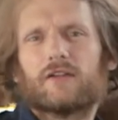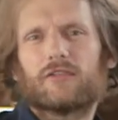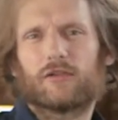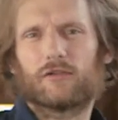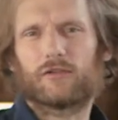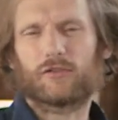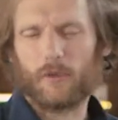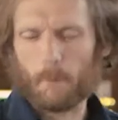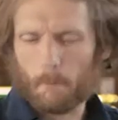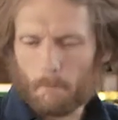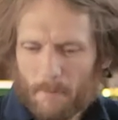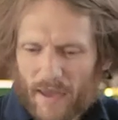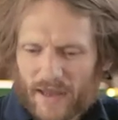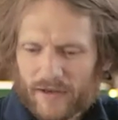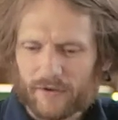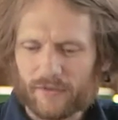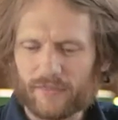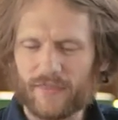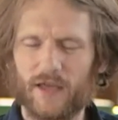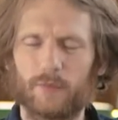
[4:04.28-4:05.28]
to
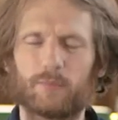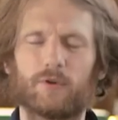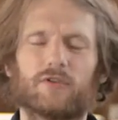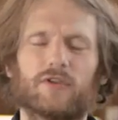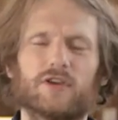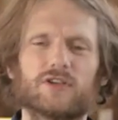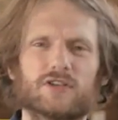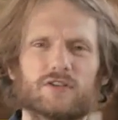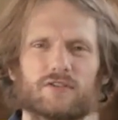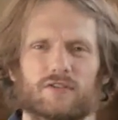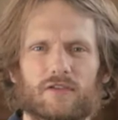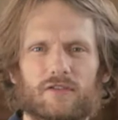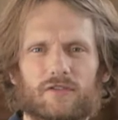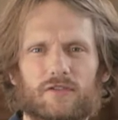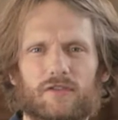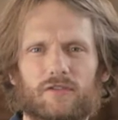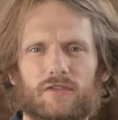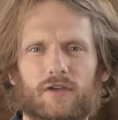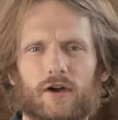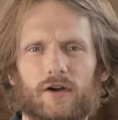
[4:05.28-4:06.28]
cement their positions in
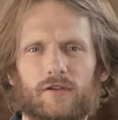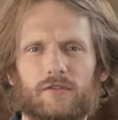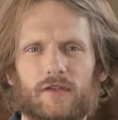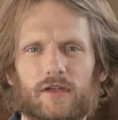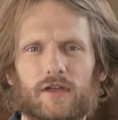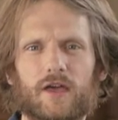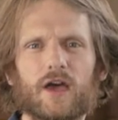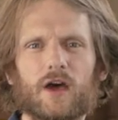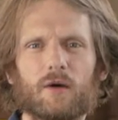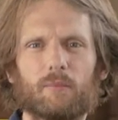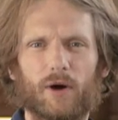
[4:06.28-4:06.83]
society